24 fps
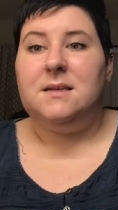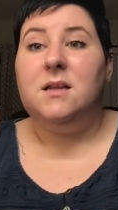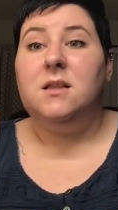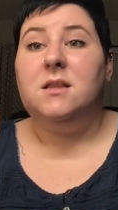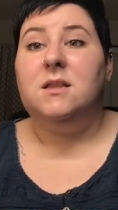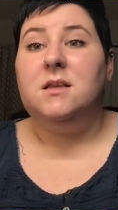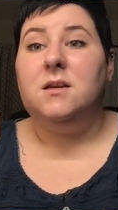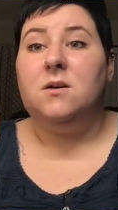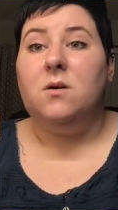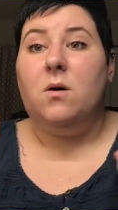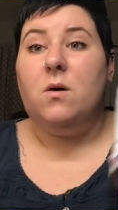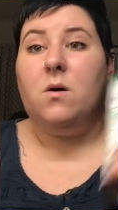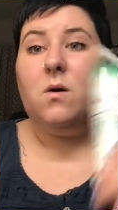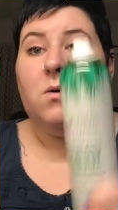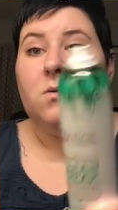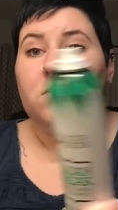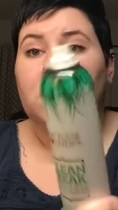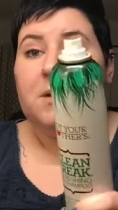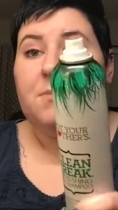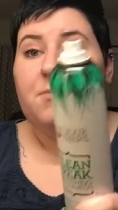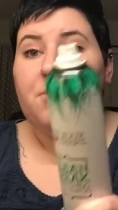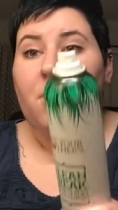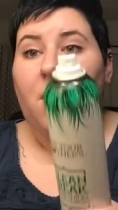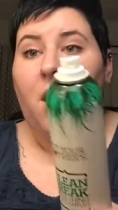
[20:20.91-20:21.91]
The only
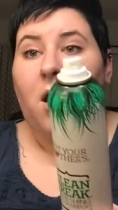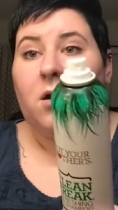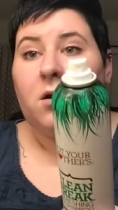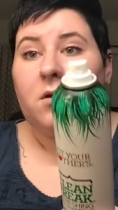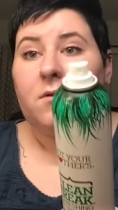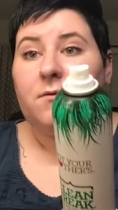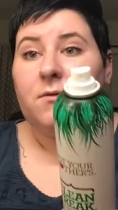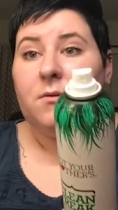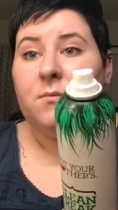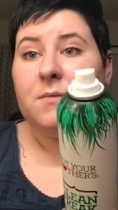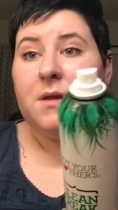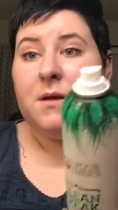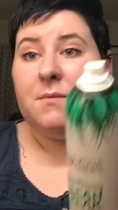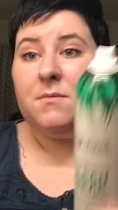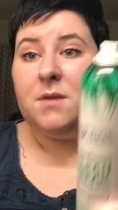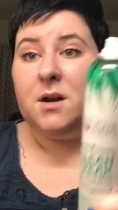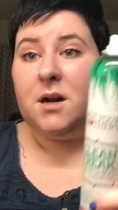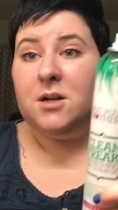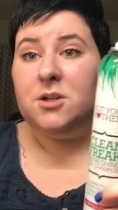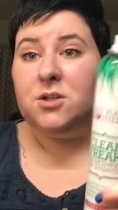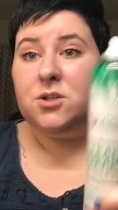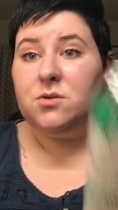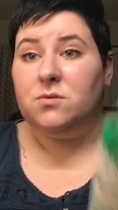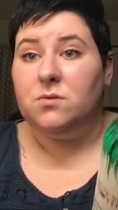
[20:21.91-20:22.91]
product from them that I
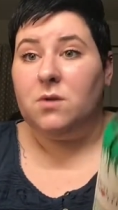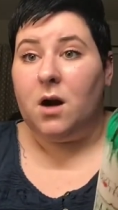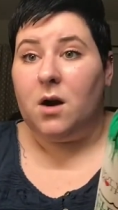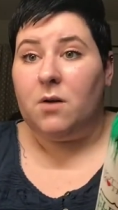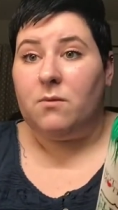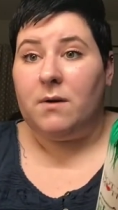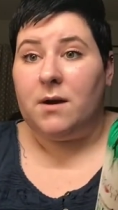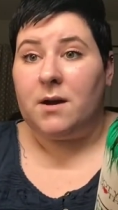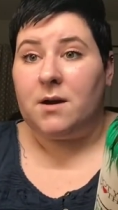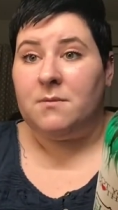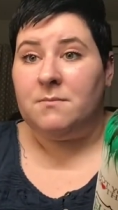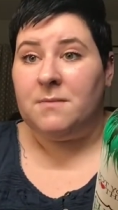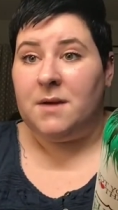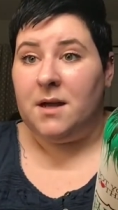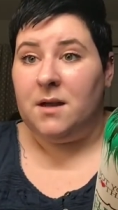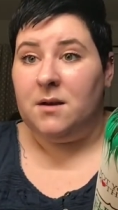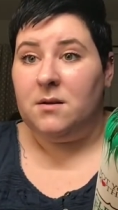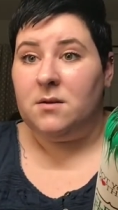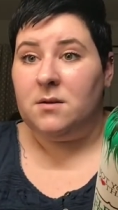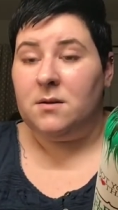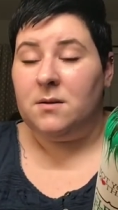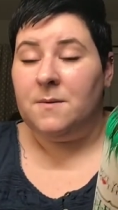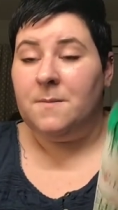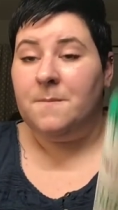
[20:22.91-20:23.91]
do not recommend,
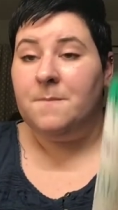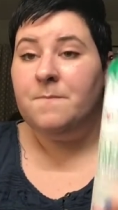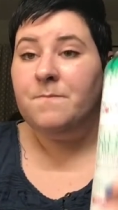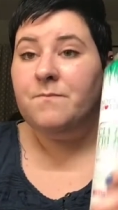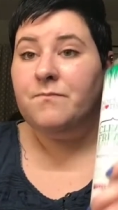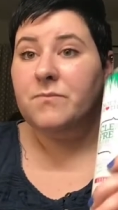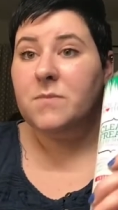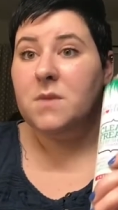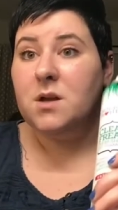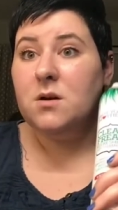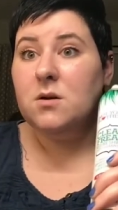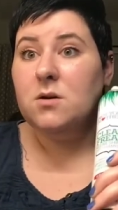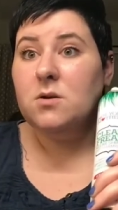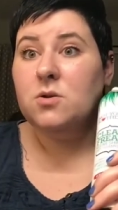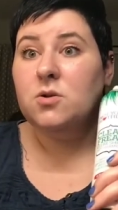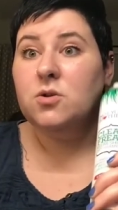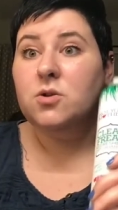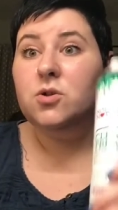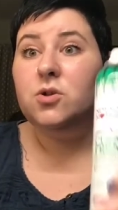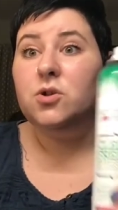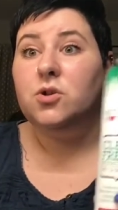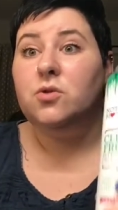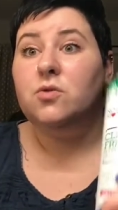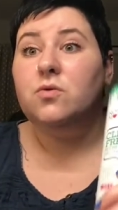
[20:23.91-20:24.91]

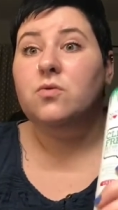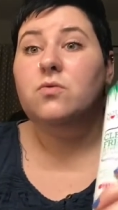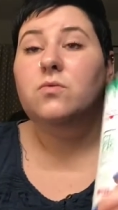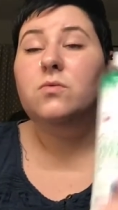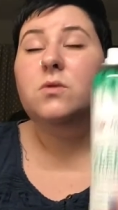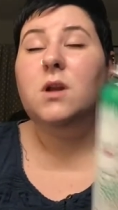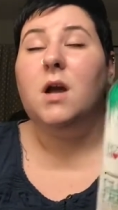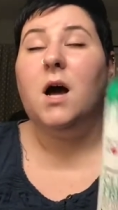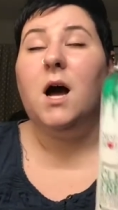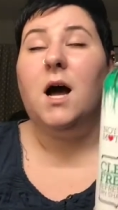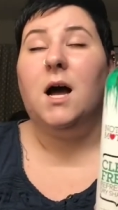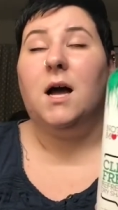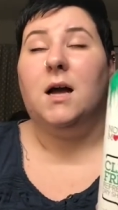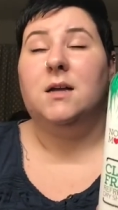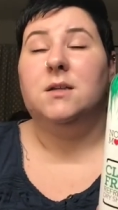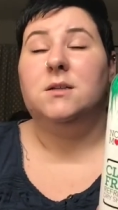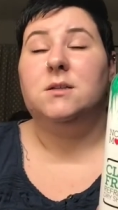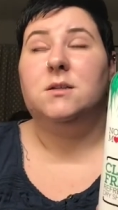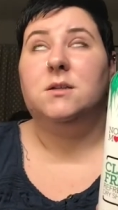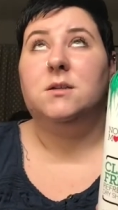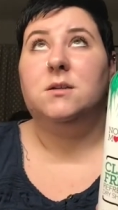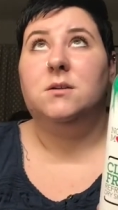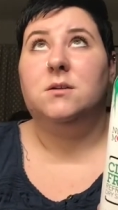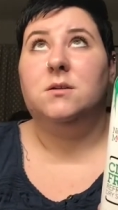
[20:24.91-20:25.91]
do not,
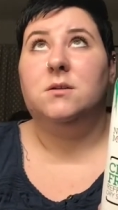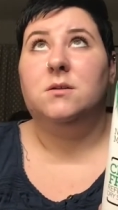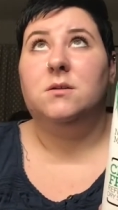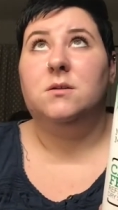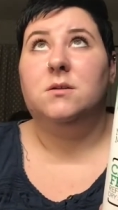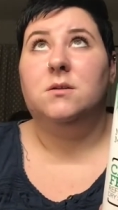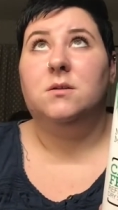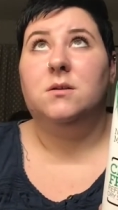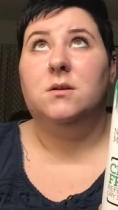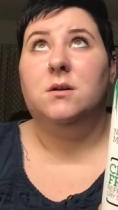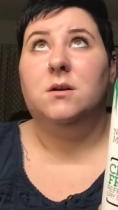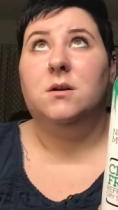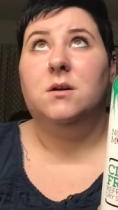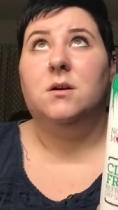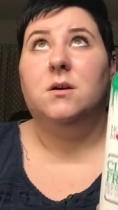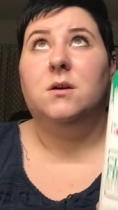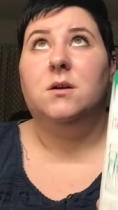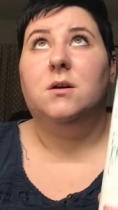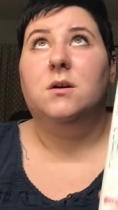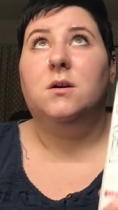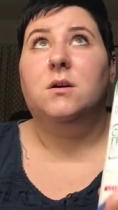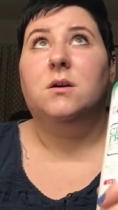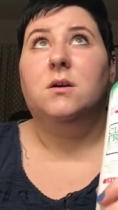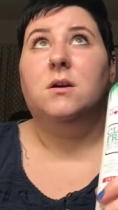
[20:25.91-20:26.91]

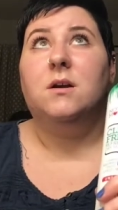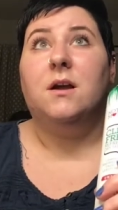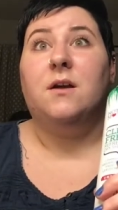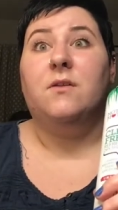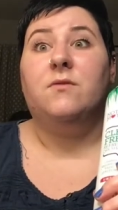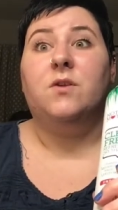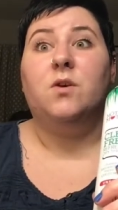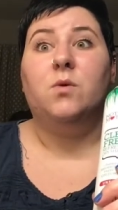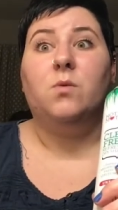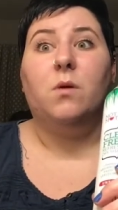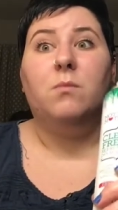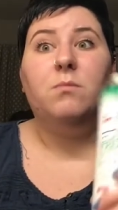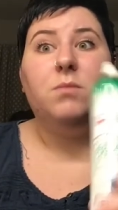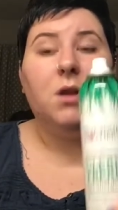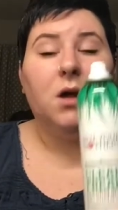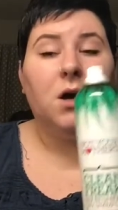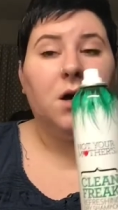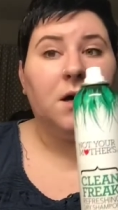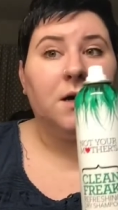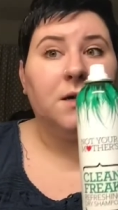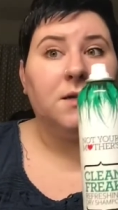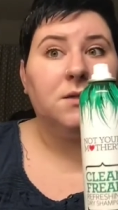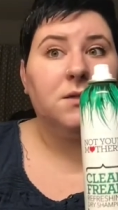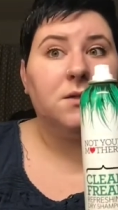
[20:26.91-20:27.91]
if you are
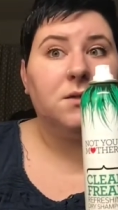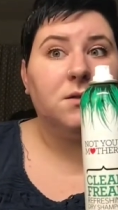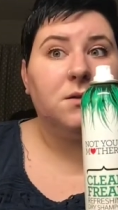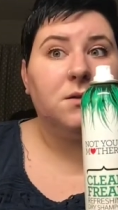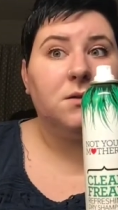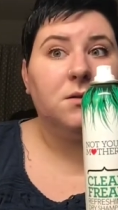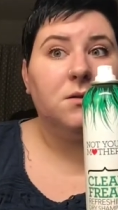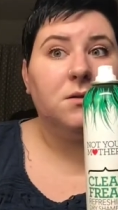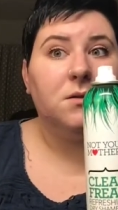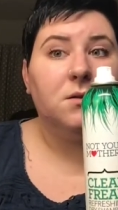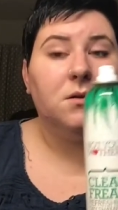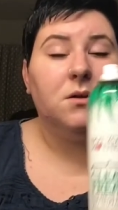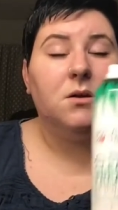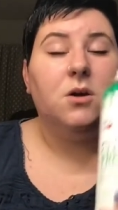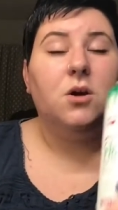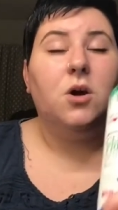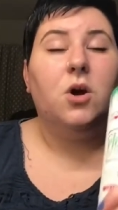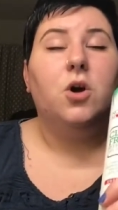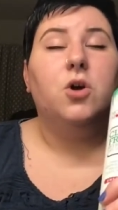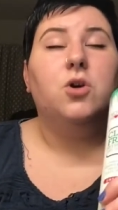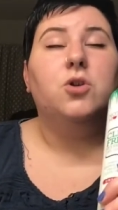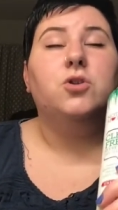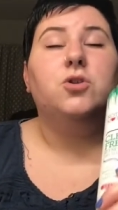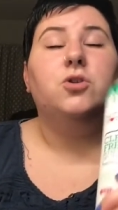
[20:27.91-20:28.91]
blonde,
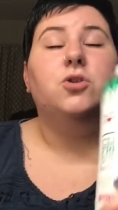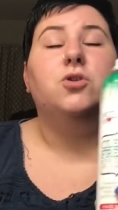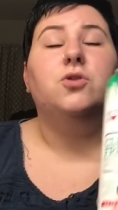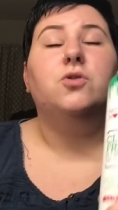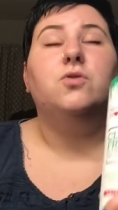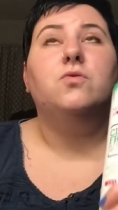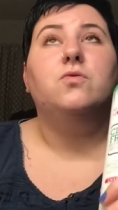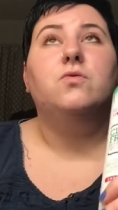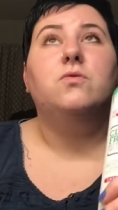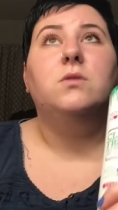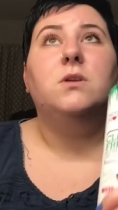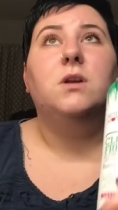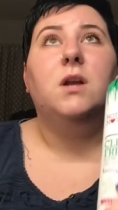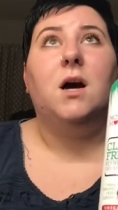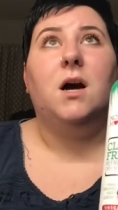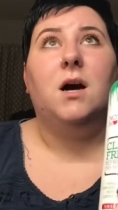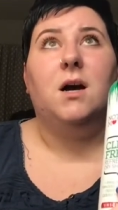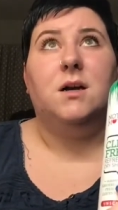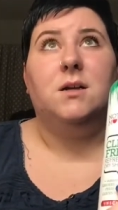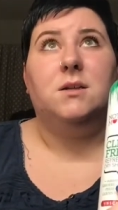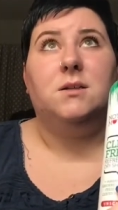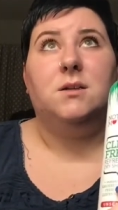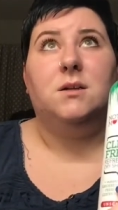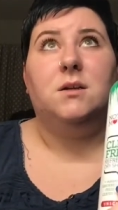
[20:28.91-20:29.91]
do
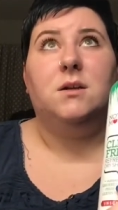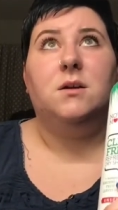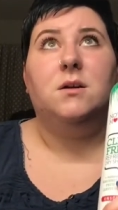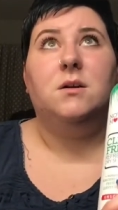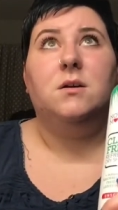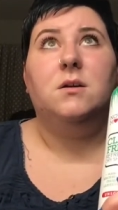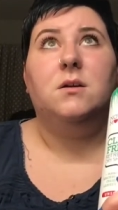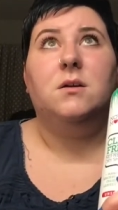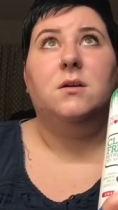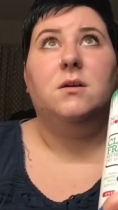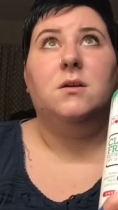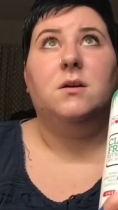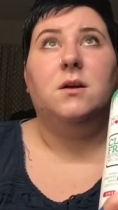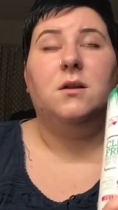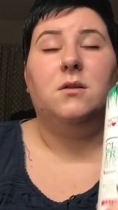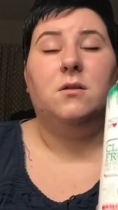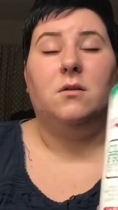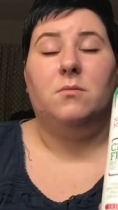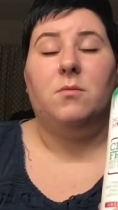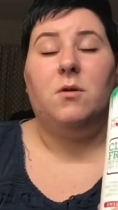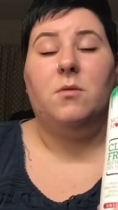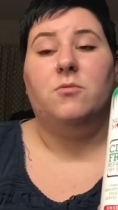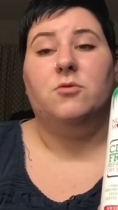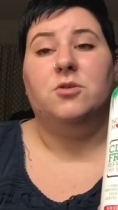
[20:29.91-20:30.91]
not get their
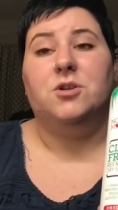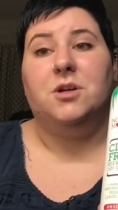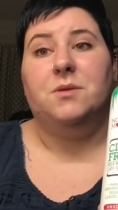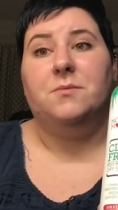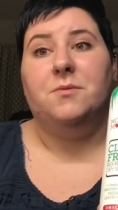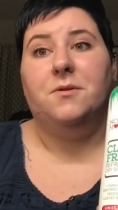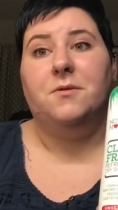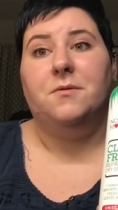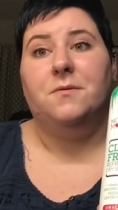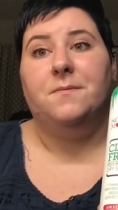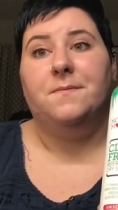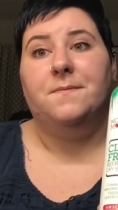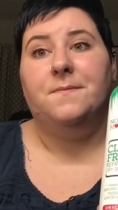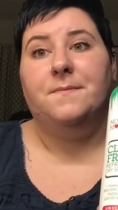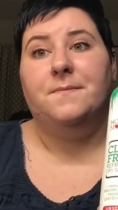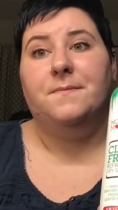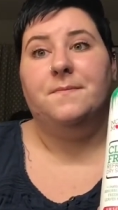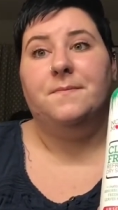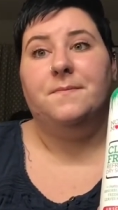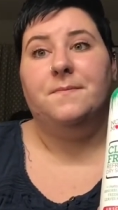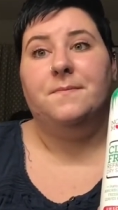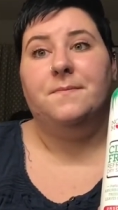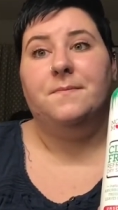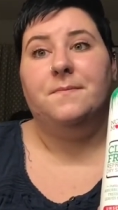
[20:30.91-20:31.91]
purple shampoo.
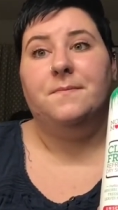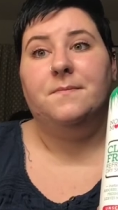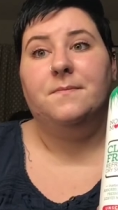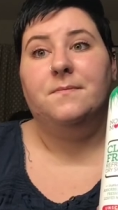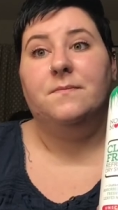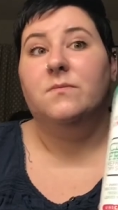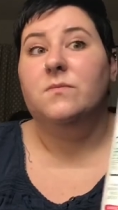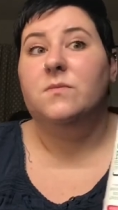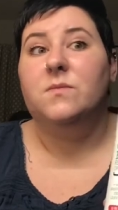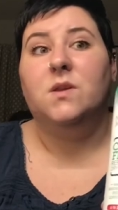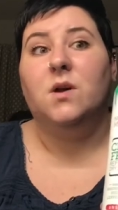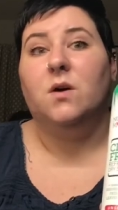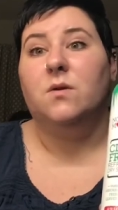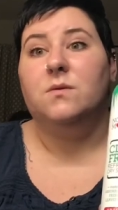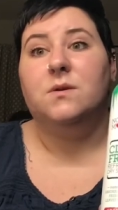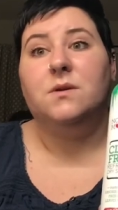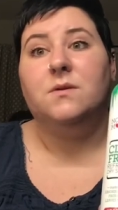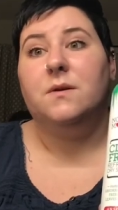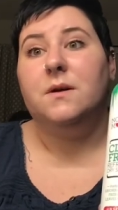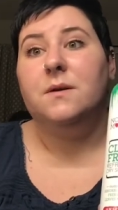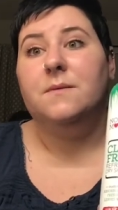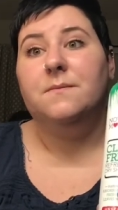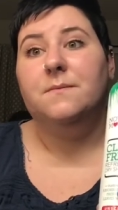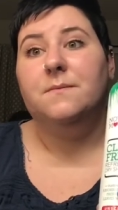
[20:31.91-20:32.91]
Don't do it.